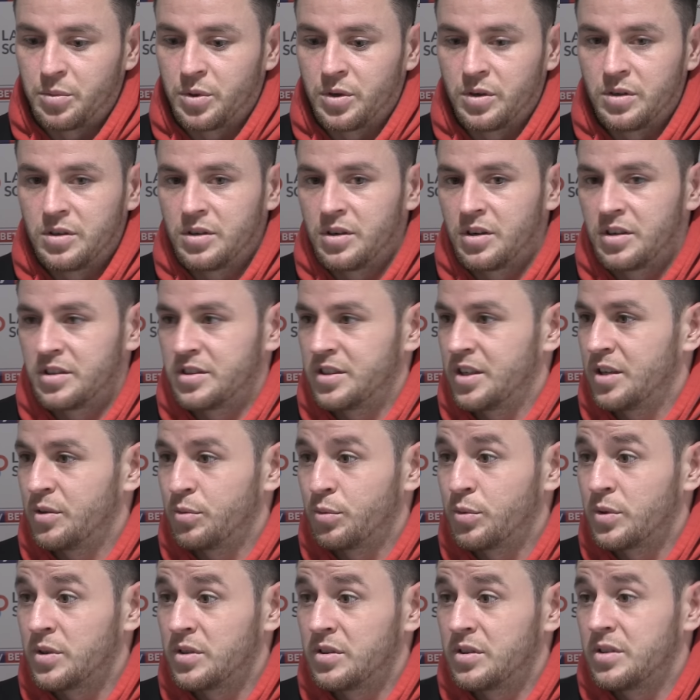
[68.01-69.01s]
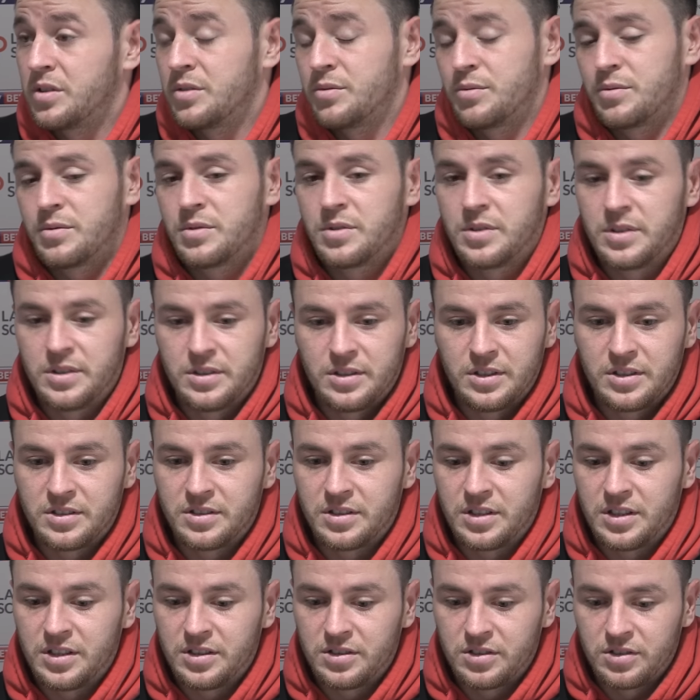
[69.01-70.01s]
But like I say, we this
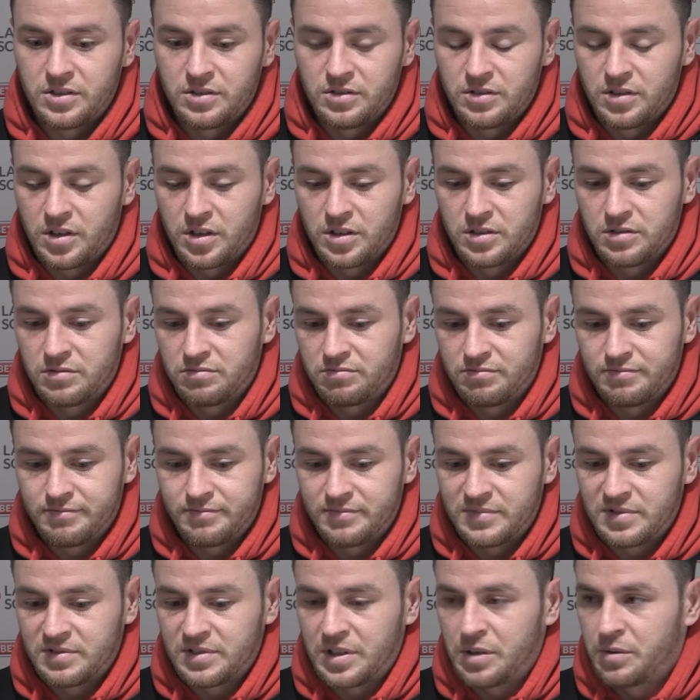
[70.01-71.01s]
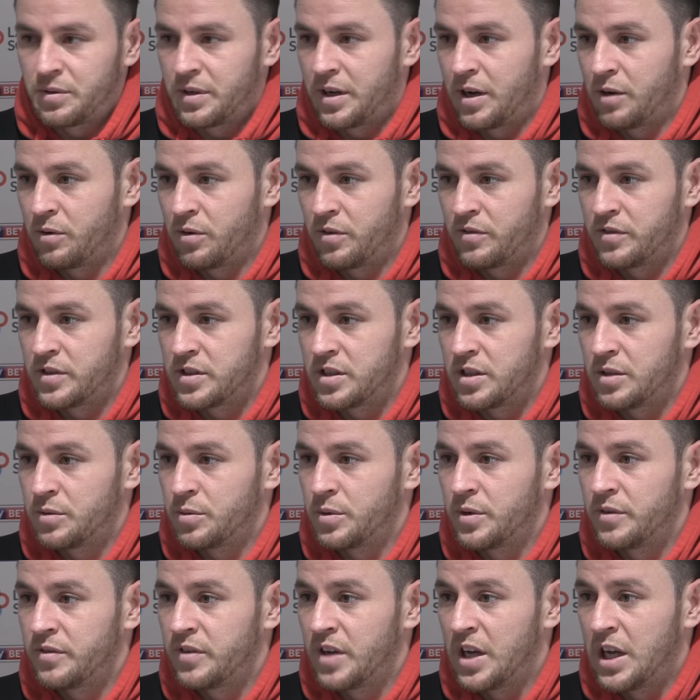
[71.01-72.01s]
season, like till now, obviously
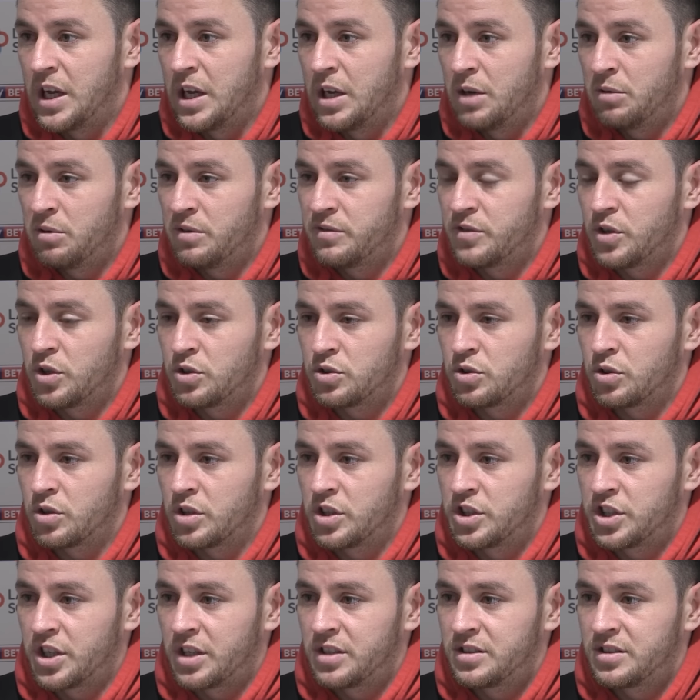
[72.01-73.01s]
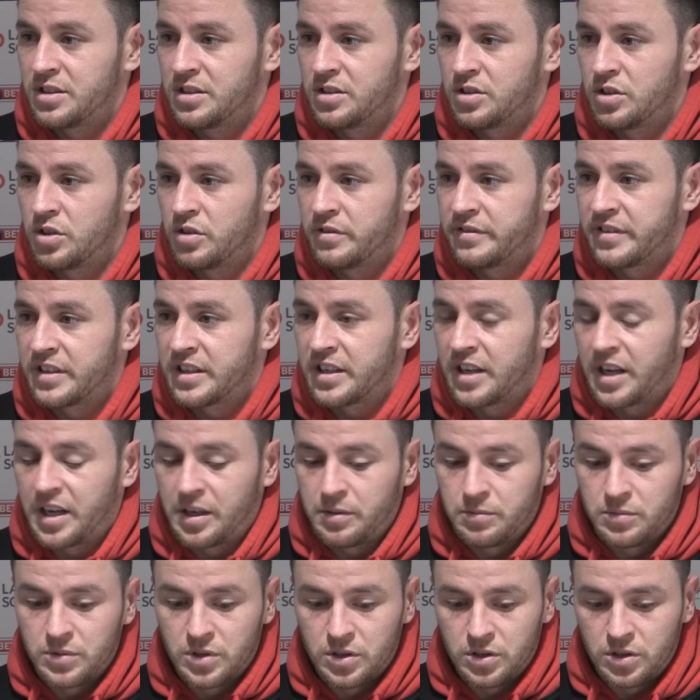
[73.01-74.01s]
we've we've not took our chances enough in
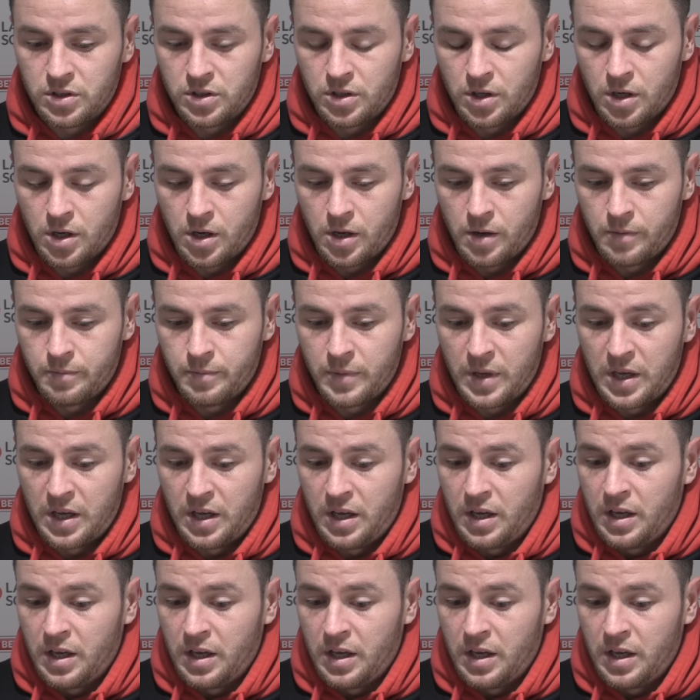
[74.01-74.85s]
games, and um,